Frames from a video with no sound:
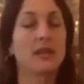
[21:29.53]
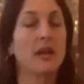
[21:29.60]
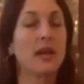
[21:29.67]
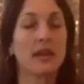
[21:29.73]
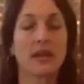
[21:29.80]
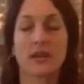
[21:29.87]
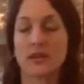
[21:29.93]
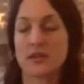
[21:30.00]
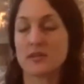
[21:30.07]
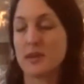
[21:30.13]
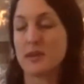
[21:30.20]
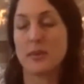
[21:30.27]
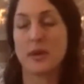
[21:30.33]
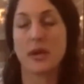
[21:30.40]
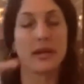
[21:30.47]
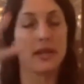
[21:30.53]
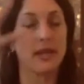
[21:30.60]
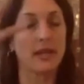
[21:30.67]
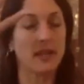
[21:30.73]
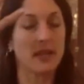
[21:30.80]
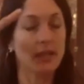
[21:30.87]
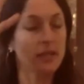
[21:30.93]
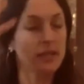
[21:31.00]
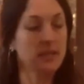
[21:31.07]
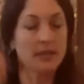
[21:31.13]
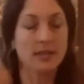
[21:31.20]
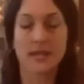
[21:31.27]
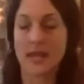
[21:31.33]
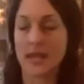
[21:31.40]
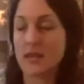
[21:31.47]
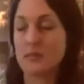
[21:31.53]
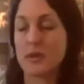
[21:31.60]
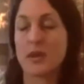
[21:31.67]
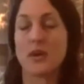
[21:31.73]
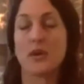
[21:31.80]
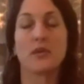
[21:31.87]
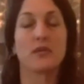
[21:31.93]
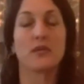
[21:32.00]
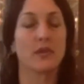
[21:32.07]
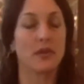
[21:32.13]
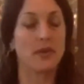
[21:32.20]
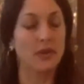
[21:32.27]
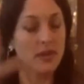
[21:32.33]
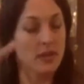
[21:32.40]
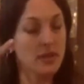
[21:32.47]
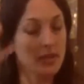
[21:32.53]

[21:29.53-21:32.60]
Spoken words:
Here's my body. Take me over.